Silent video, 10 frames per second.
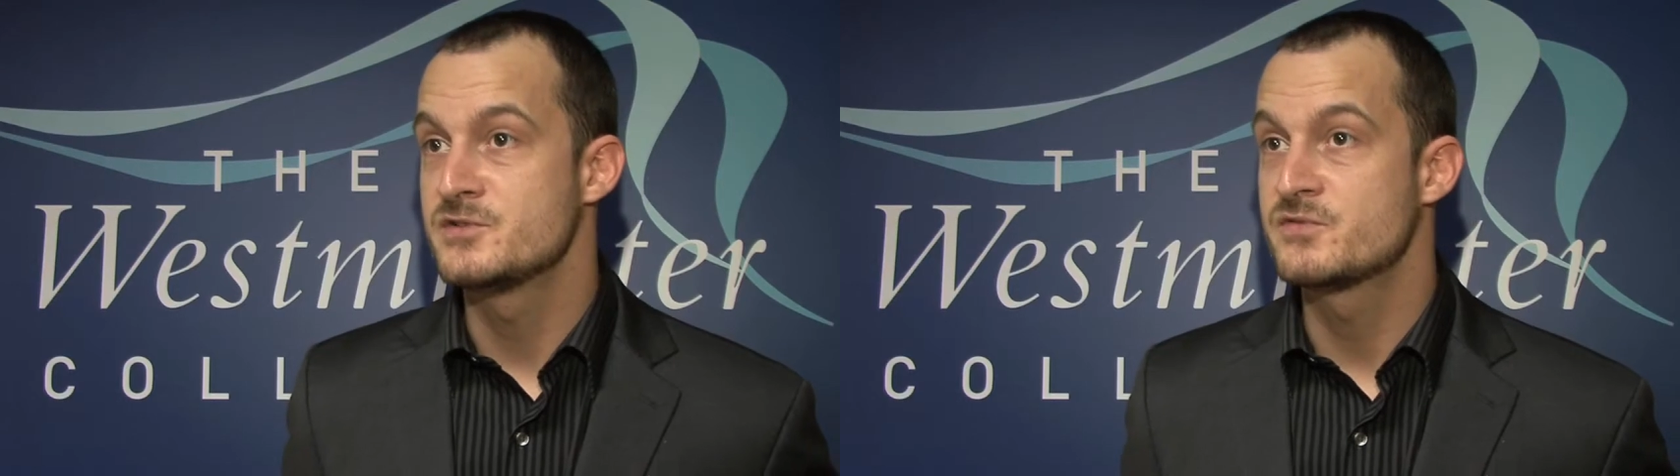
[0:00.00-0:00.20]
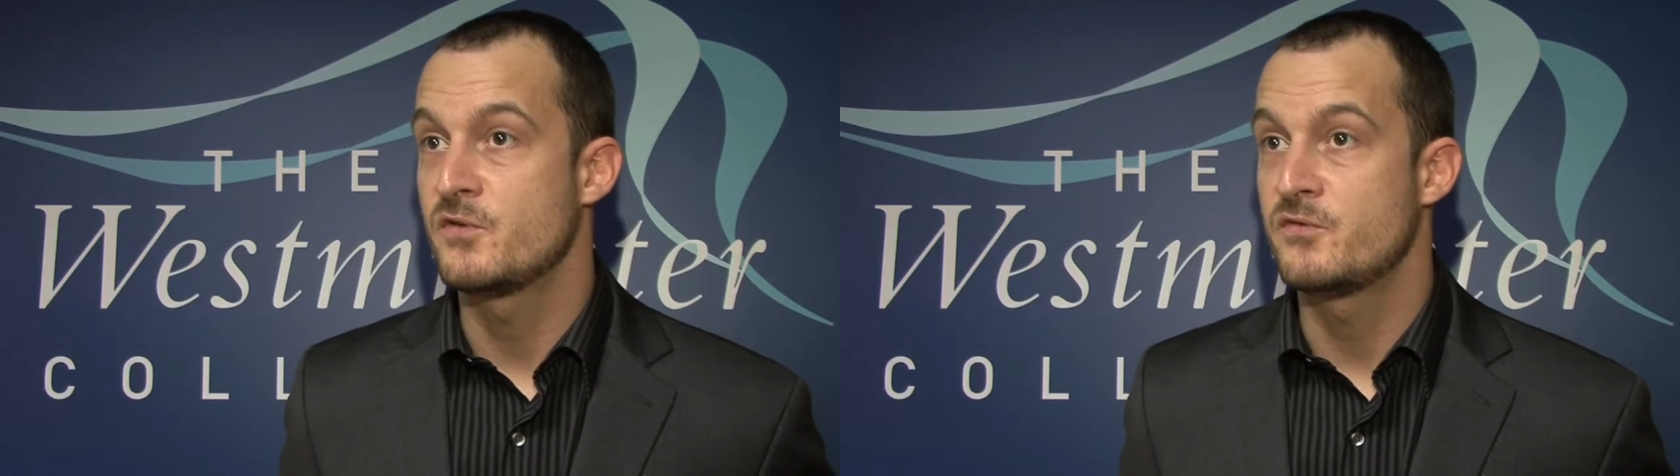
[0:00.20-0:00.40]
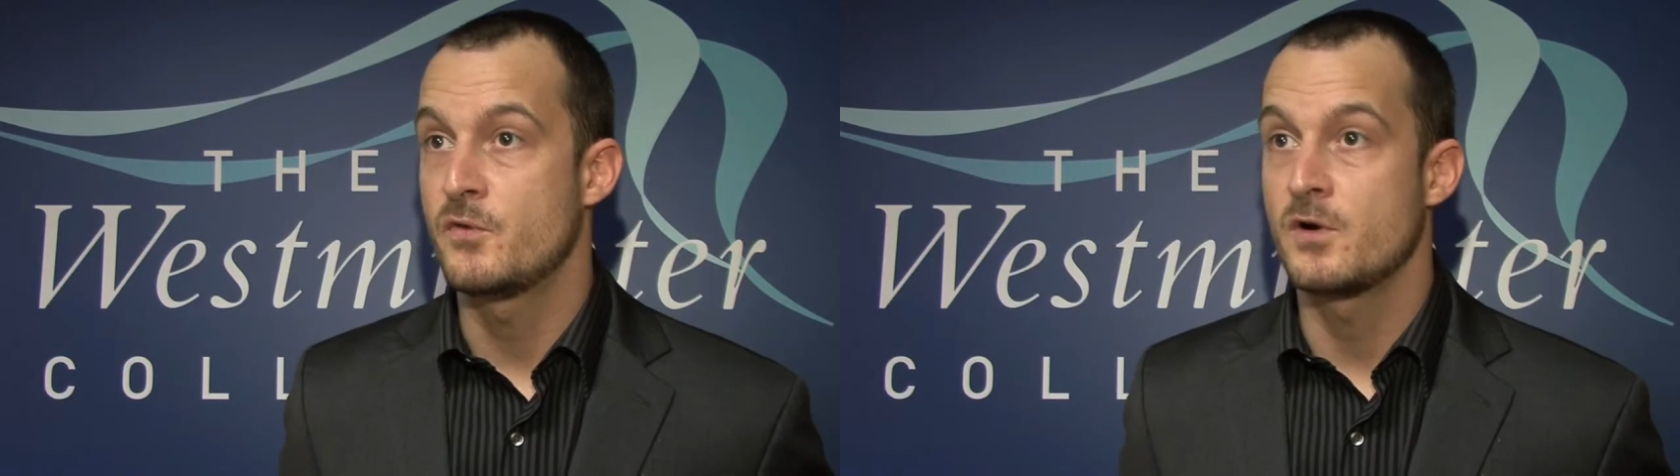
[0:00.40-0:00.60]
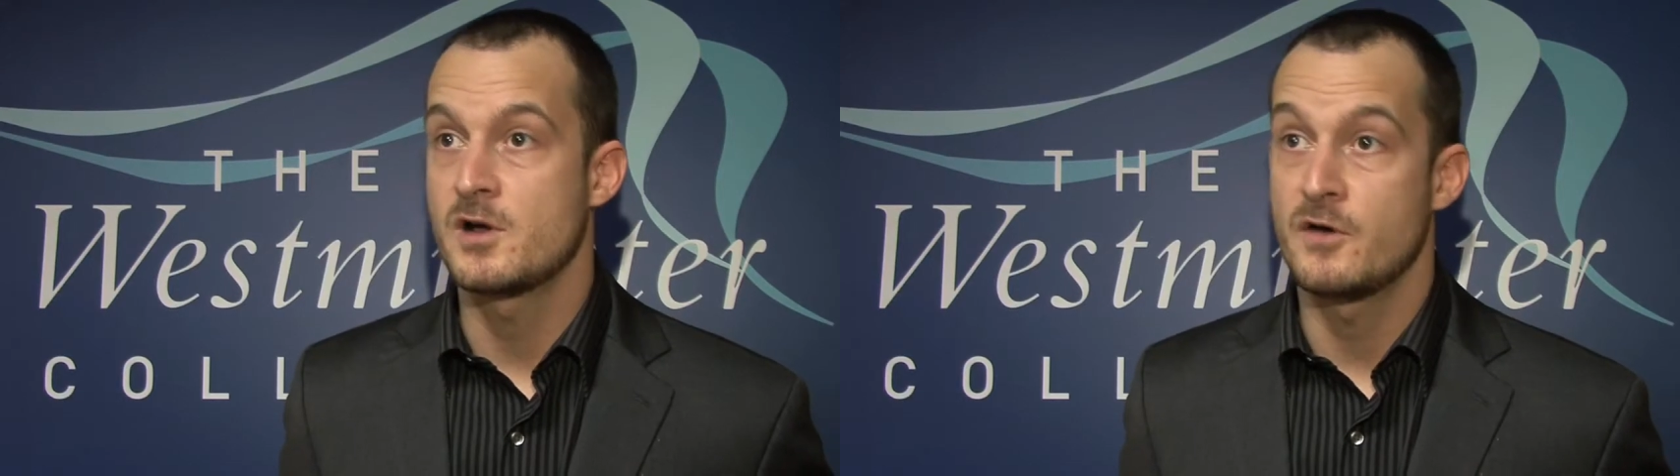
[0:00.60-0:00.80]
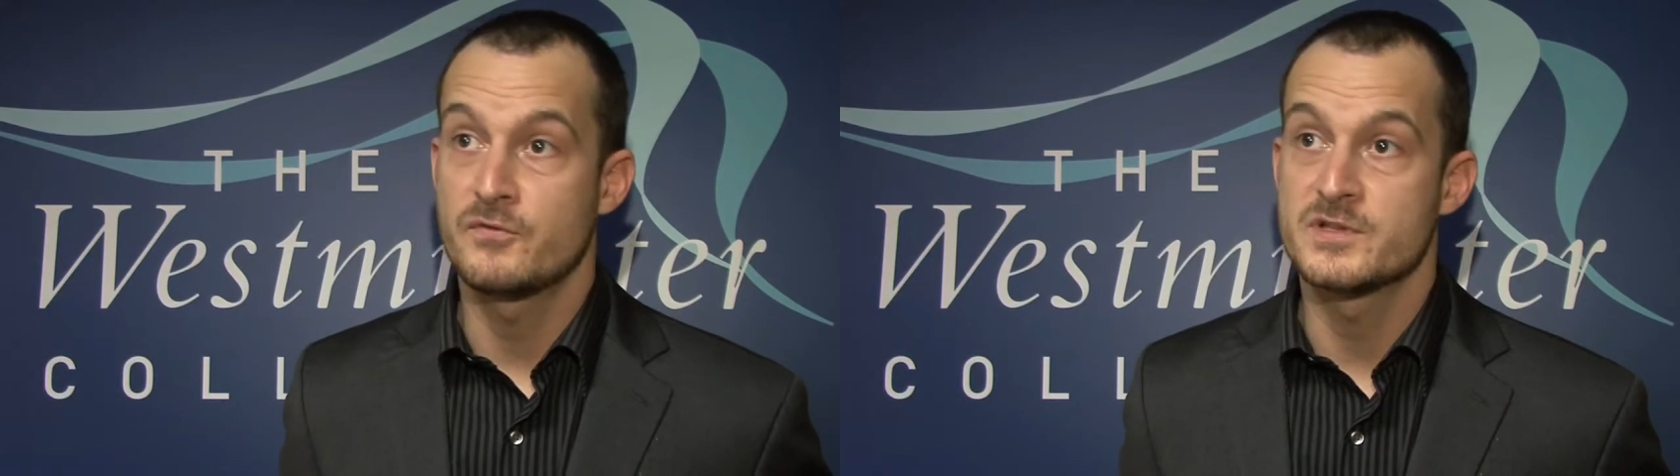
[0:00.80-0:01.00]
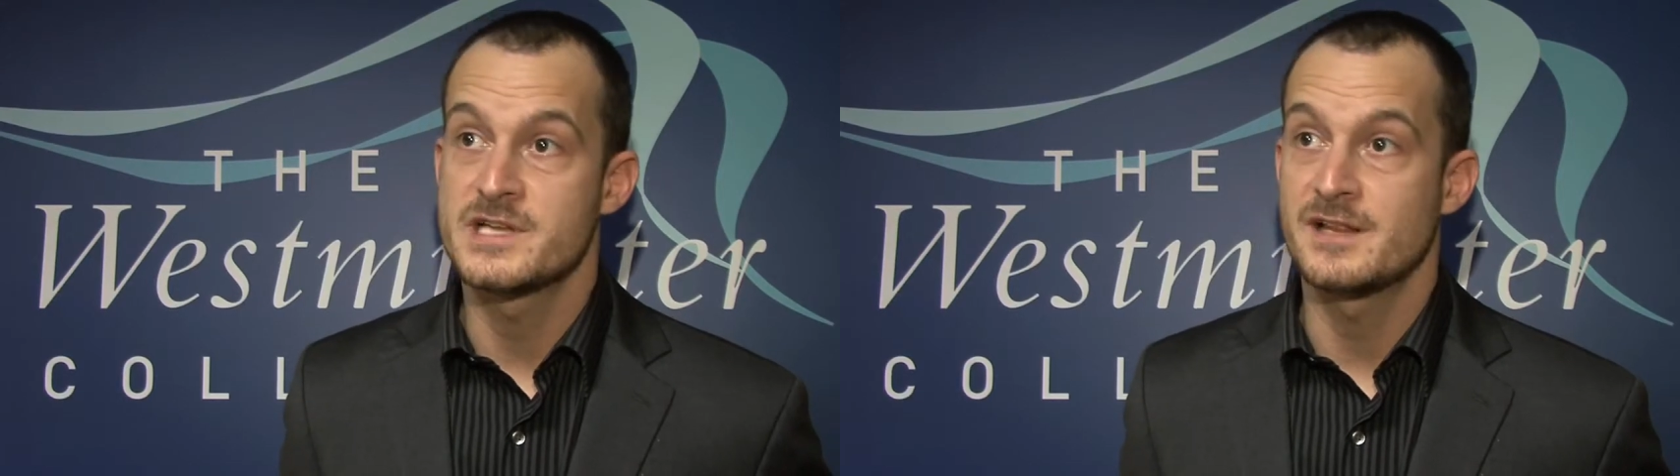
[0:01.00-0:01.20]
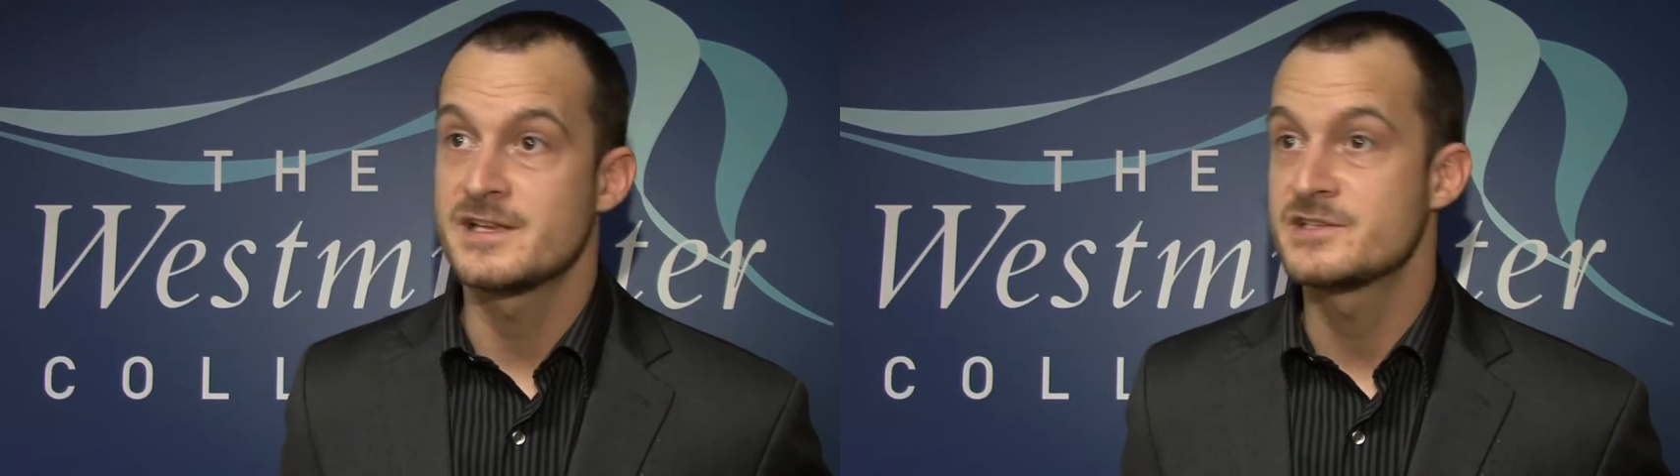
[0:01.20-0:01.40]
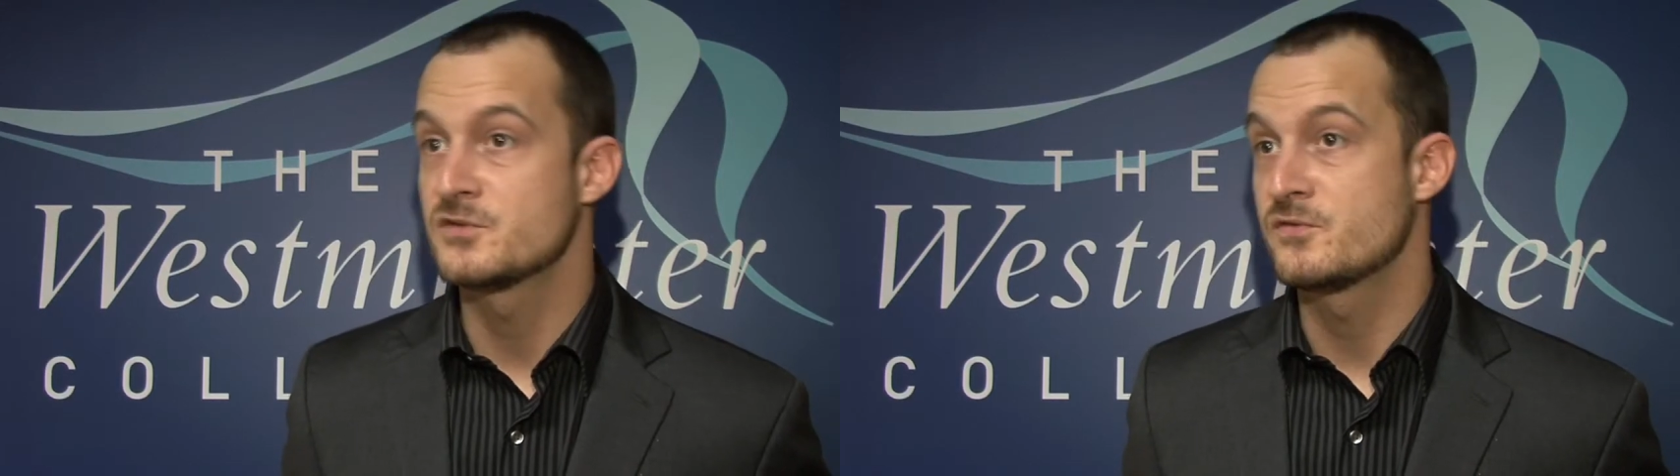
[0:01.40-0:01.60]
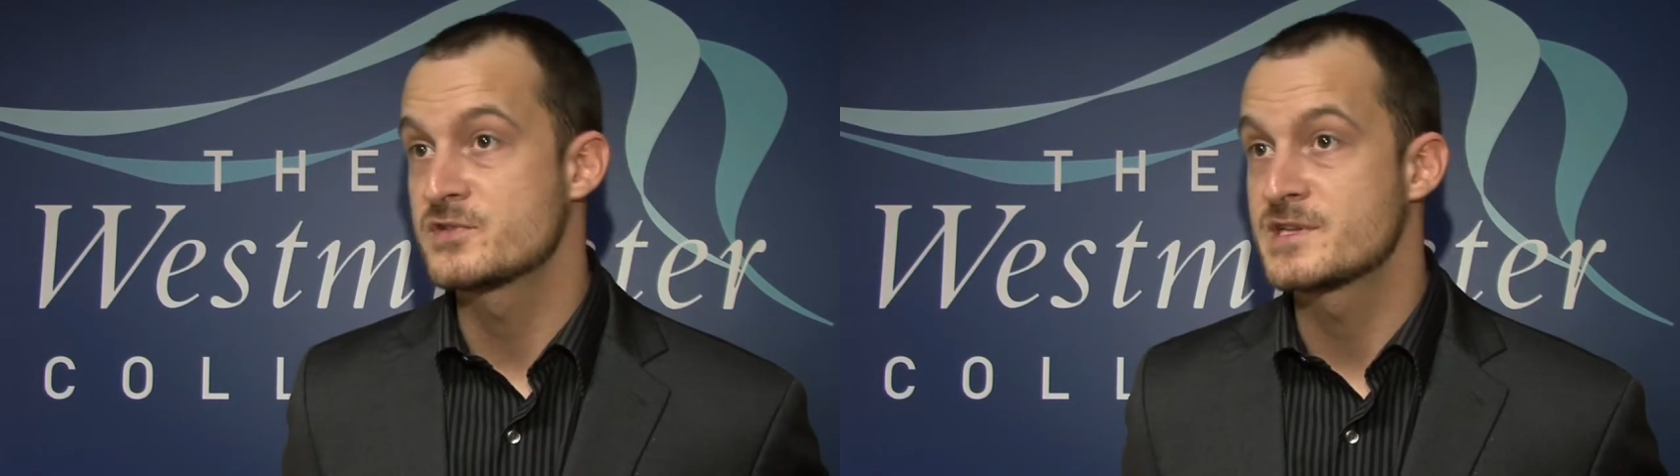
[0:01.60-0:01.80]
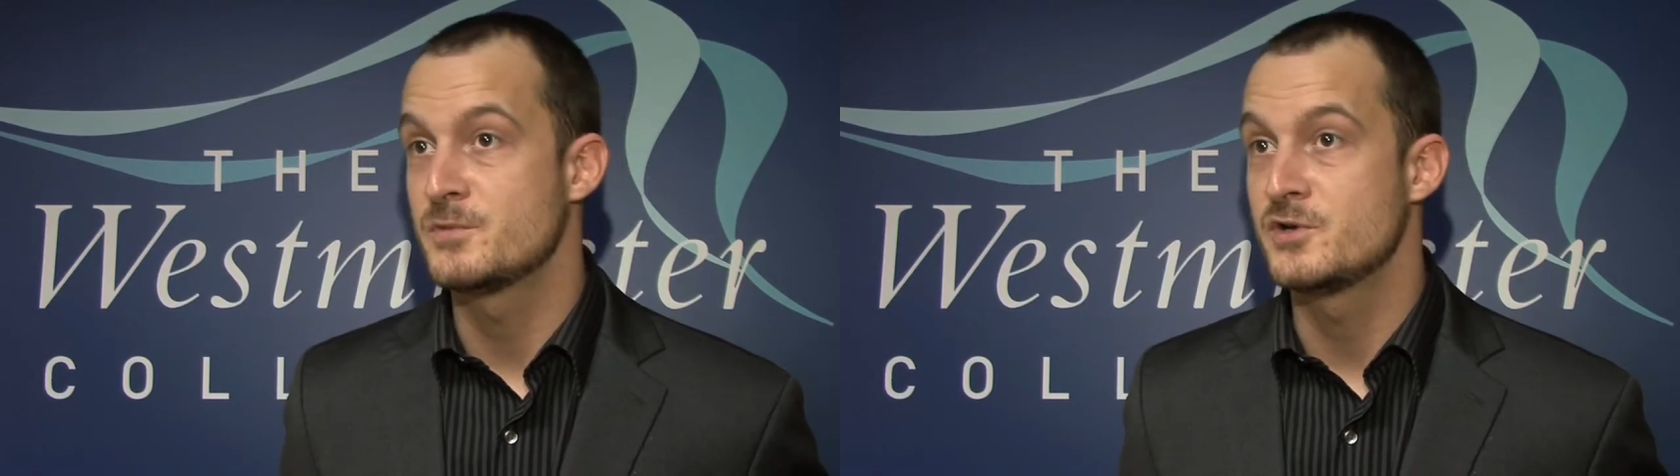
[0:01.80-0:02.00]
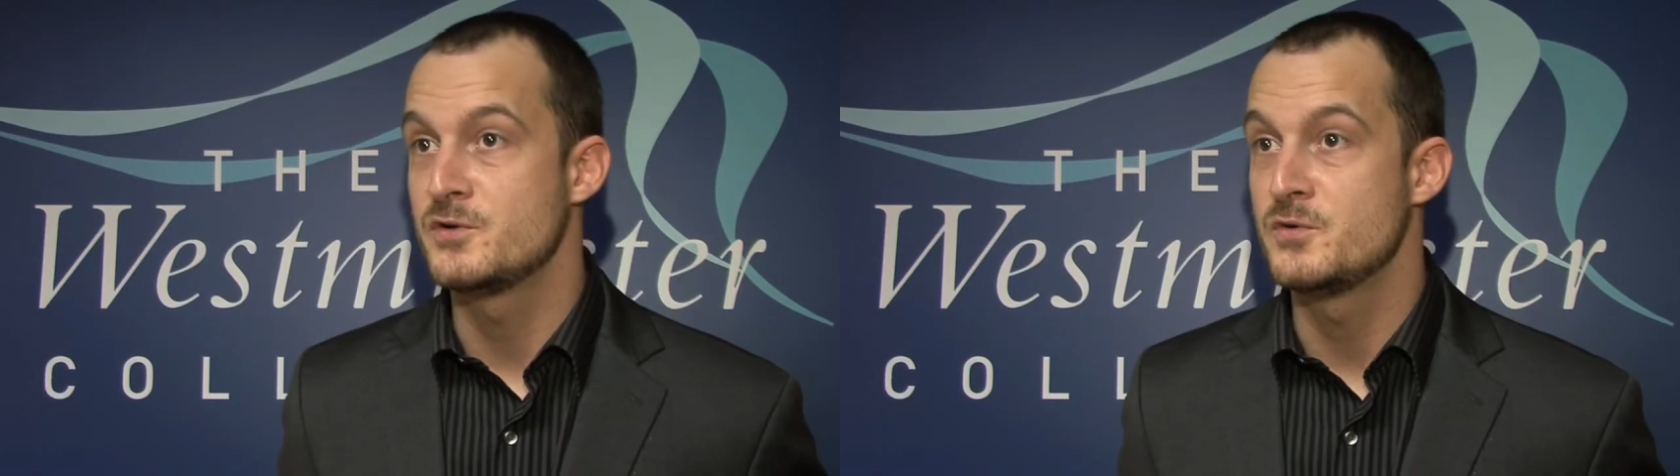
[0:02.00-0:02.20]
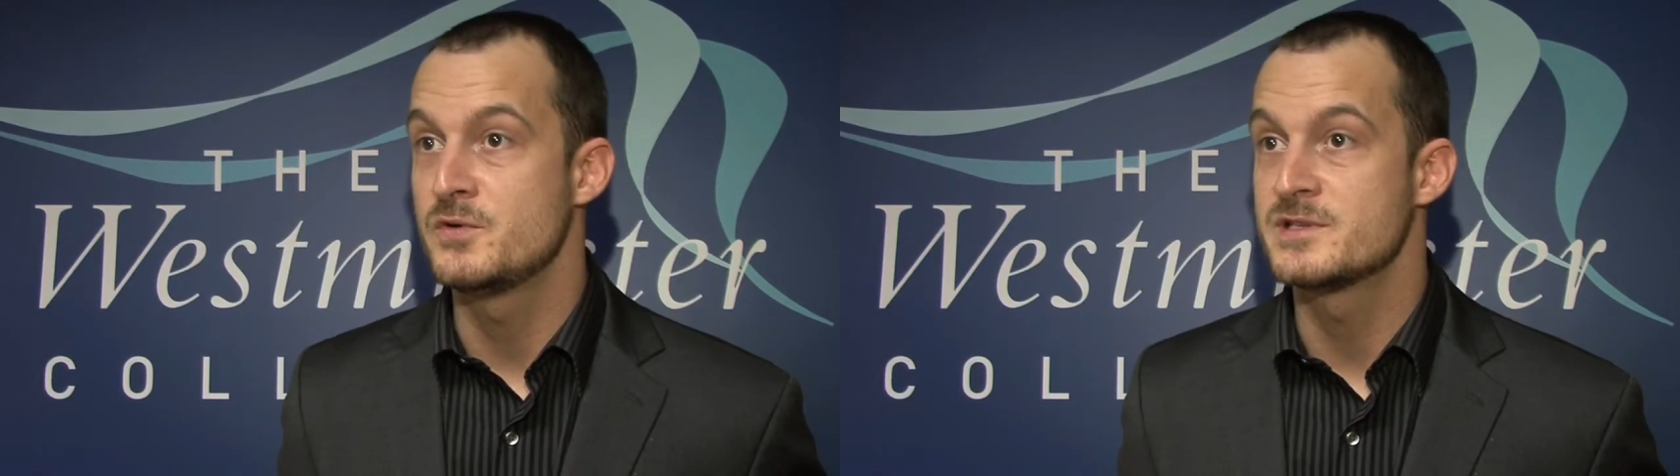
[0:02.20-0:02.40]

useful for a conference delegate or for someone who